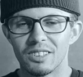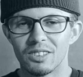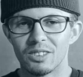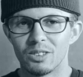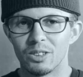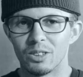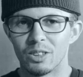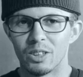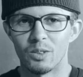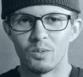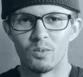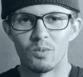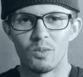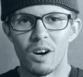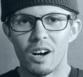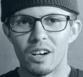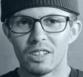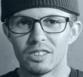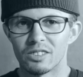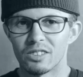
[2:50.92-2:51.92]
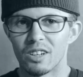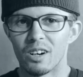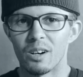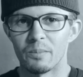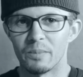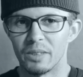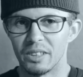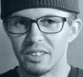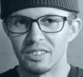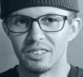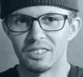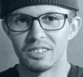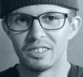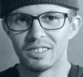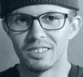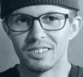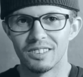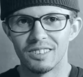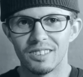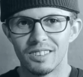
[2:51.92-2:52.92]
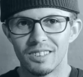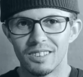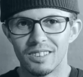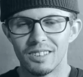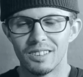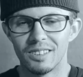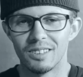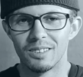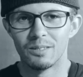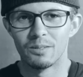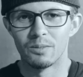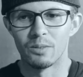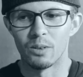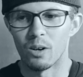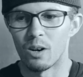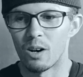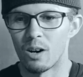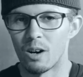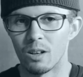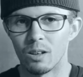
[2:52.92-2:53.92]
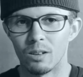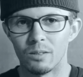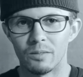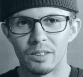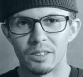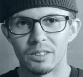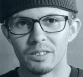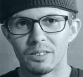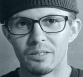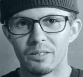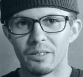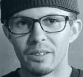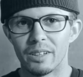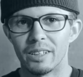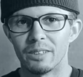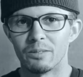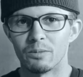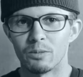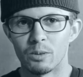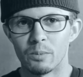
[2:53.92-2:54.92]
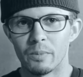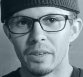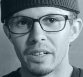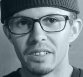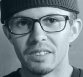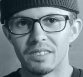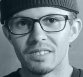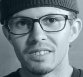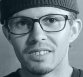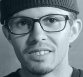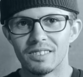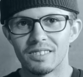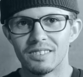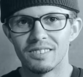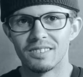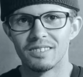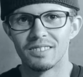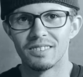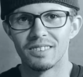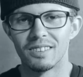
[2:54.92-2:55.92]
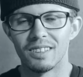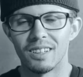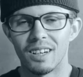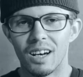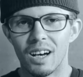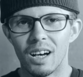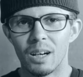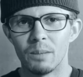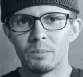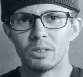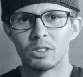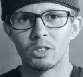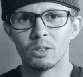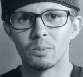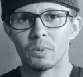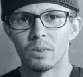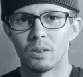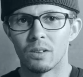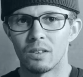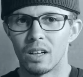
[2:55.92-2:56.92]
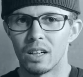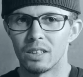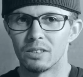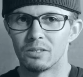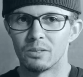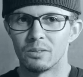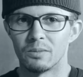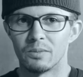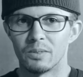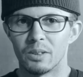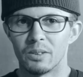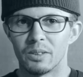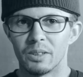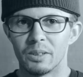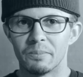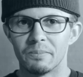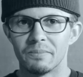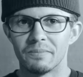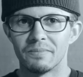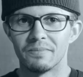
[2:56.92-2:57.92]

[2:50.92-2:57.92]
Cooking rock star meals for all of us great roommates. I'm super glad to have known him.